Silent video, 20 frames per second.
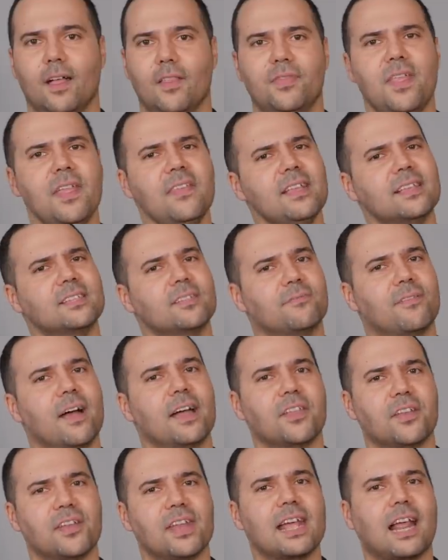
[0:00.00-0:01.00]
Then there's the
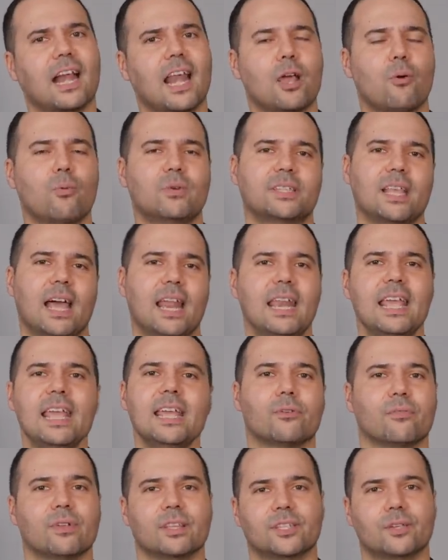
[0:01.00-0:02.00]
fact that Nick Clegg was their
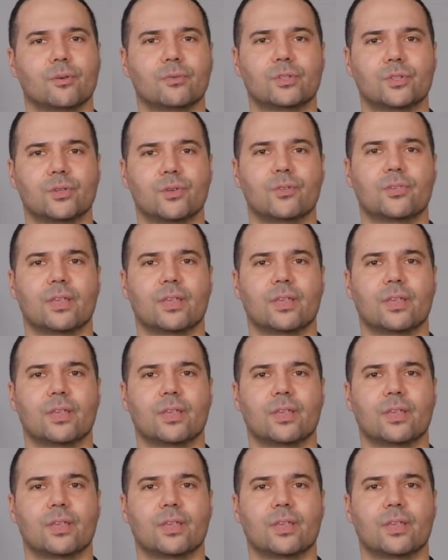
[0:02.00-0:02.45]
leader until two